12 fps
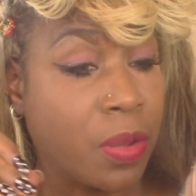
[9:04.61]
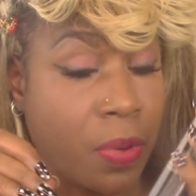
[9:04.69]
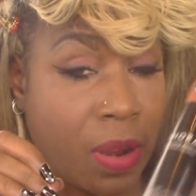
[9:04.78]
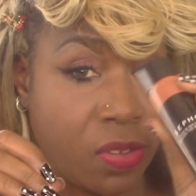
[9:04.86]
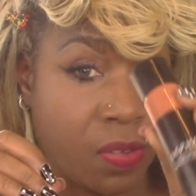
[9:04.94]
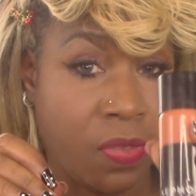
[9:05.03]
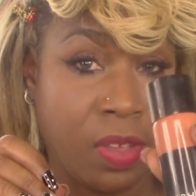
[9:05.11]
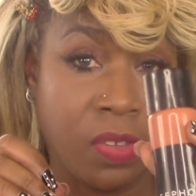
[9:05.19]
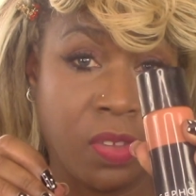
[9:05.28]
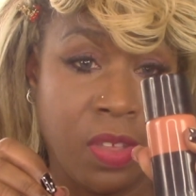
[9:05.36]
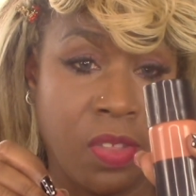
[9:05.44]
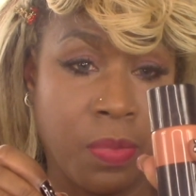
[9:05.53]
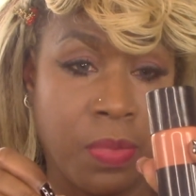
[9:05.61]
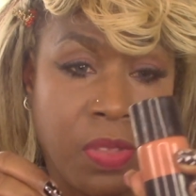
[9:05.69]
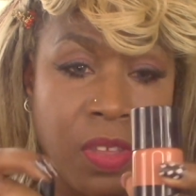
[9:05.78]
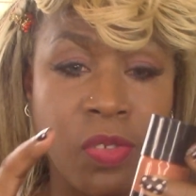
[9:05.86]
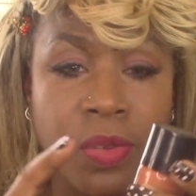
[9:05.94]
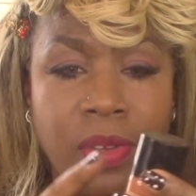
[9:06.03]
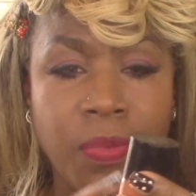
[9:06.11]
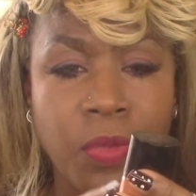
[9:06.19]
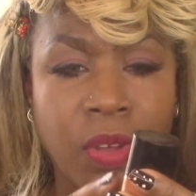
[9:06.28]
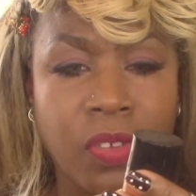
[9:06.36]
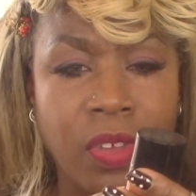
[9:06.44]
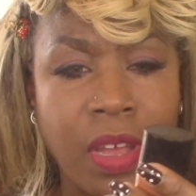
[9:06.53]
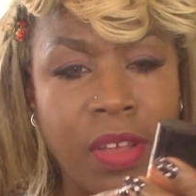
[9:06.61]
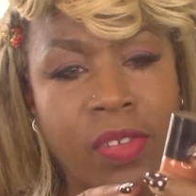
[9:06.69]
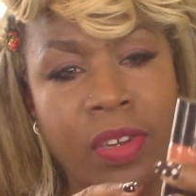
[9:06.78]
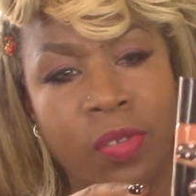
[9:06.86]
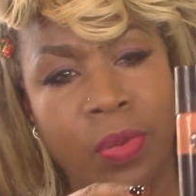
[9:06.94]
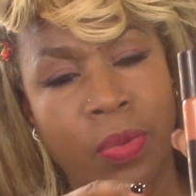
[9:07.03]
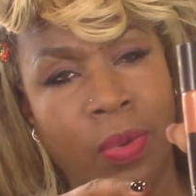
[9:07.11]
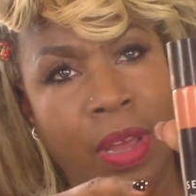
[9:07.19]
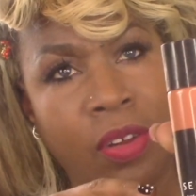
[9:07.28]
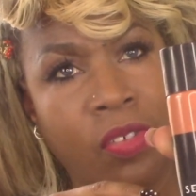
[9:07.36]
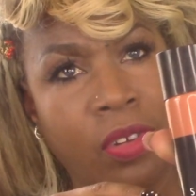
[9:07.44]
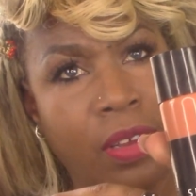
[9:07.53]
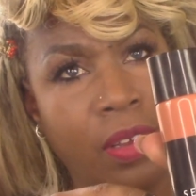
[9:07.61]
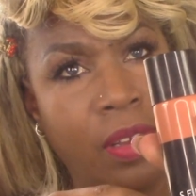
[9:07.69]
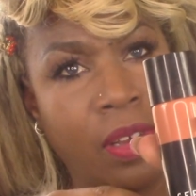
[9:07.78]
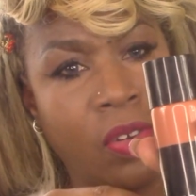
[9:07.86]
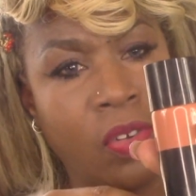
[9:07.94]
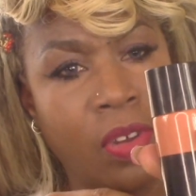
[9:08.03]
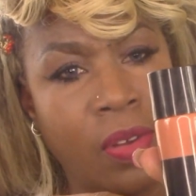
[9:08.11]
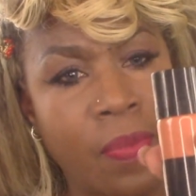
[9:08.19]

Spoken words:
price of this either, but this one, you can see has a little bit of reddish undertone.